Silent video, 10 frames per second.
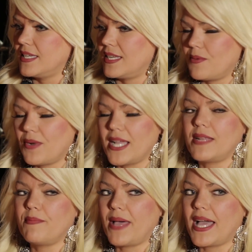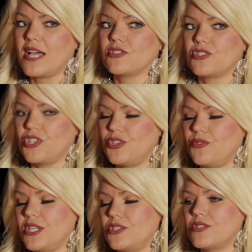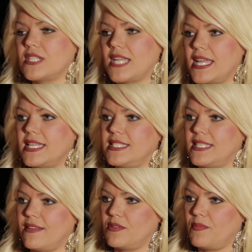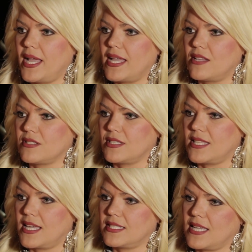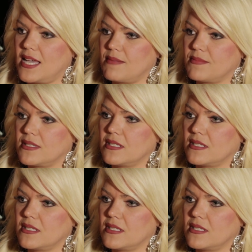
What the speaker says: and I weighed about 287 pounds at that time.